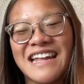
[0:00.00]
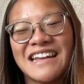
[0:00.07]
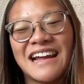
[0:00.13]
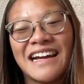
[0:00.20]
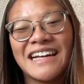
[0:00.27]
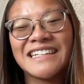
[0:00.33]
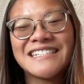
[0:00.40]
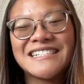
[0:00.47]
and
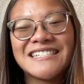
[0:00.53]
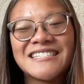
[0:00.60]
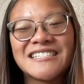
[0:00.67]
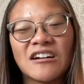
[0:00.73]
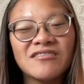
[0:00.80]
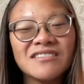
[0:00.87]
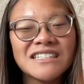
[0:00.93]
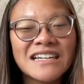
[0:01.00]
I
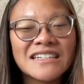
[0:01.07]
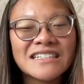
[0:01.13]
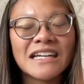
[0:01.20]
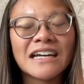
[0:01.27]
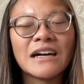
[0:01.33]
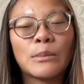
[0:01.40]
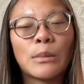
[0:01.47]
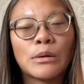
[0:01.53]
don't tend to
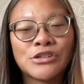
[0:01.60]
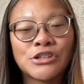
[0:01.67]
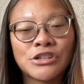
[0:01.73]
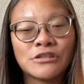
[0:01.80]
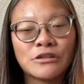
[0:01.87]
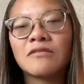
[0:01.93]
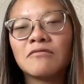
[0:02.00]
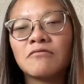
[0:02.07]
get
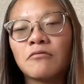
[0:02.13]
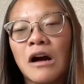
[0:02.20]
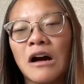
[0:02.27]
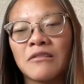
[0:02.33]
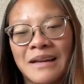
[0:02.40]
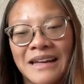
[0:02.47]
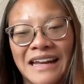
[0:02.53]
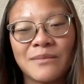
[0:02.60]
emotional
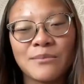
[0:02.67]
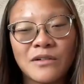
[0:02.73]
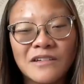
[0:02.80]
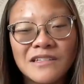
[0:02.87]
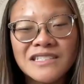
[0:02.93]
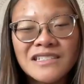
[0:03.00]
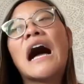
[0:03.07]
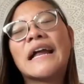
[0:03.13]
while reading books.